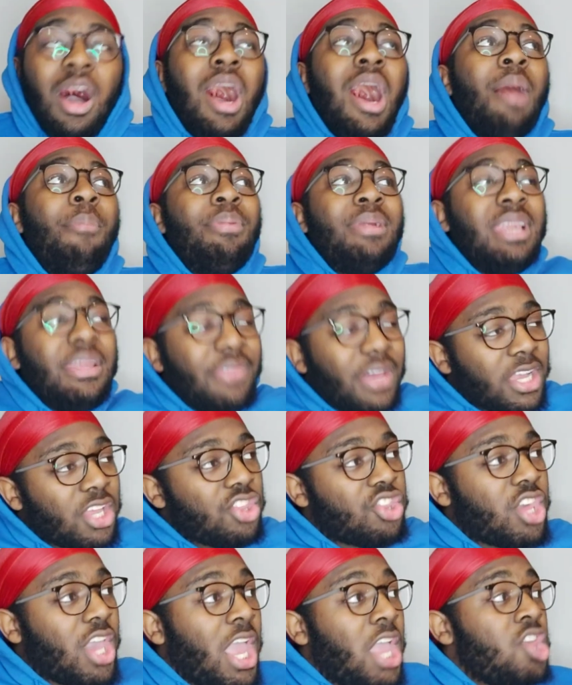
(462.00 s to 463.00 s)
I believe that
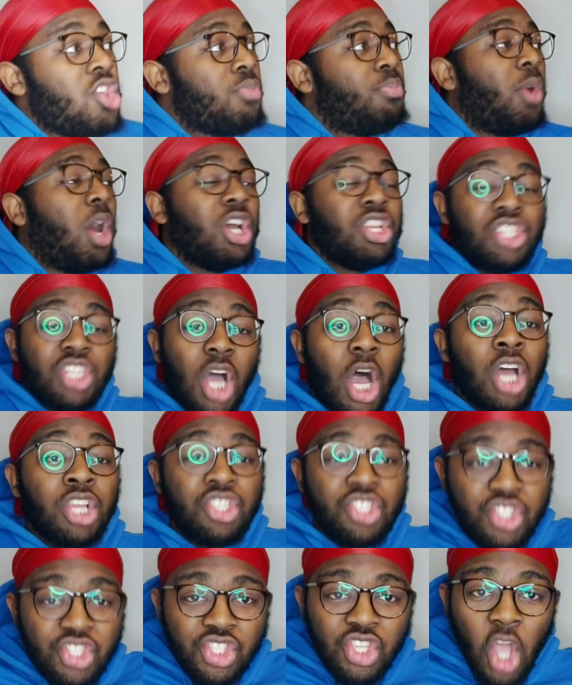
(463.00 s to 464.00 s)
can change. But
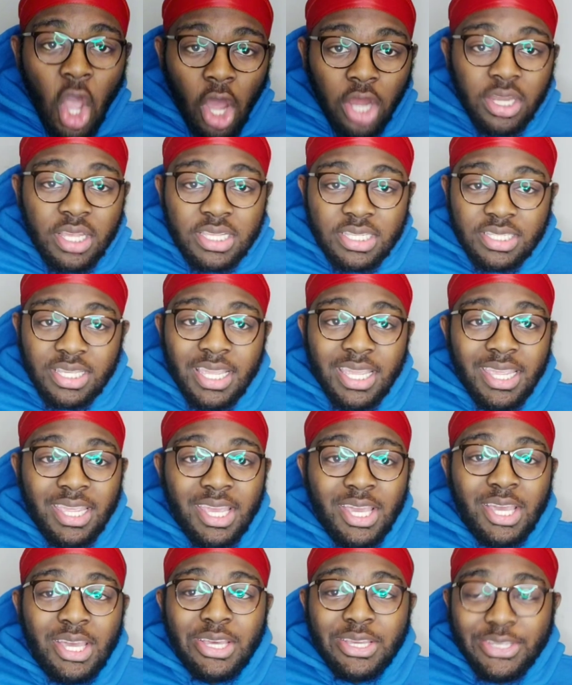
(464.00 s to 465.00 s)
I
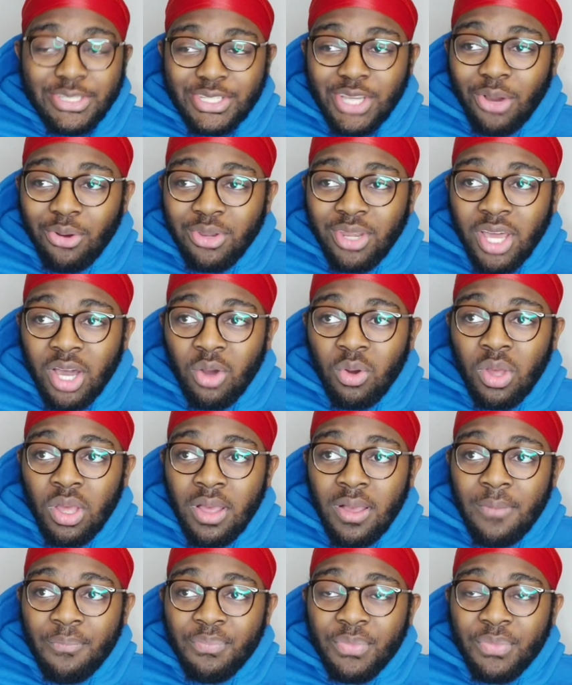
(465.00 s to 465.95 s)
honestly don't know.